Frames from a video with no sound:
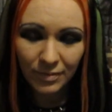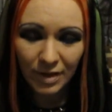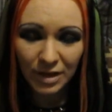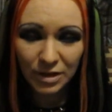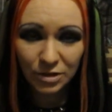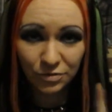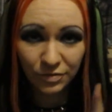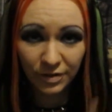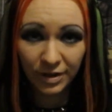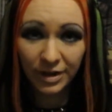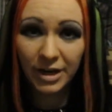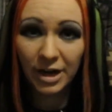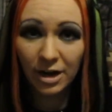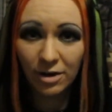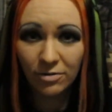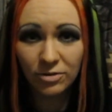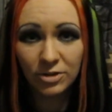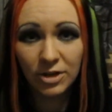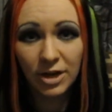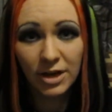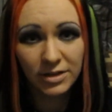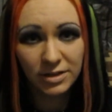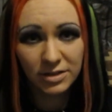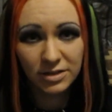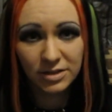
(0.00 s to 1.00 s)
It's very careful
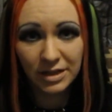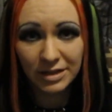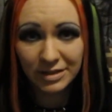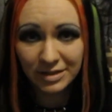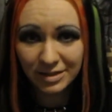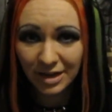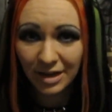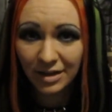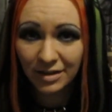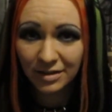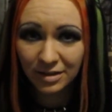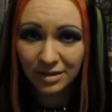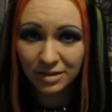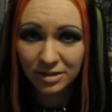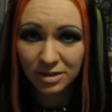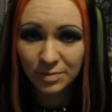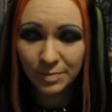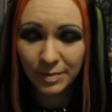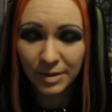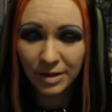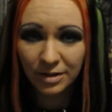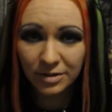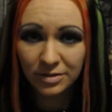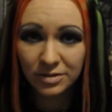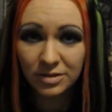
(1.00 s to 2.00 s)
not to say Satanist,
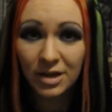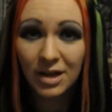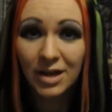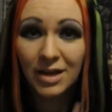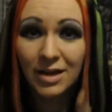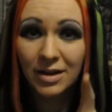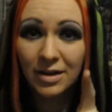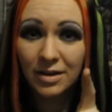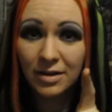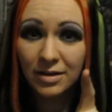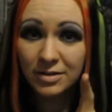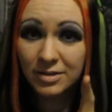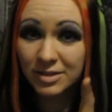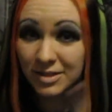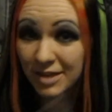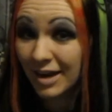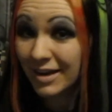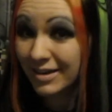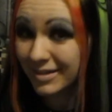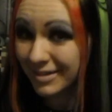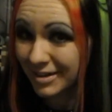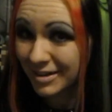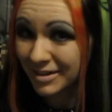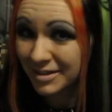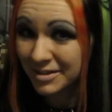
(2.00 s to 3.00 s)
because
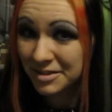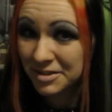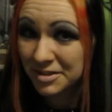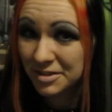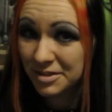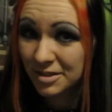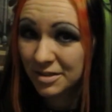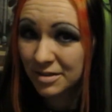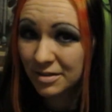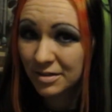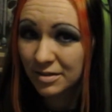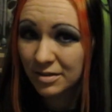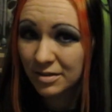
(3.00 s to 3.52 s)
Satanist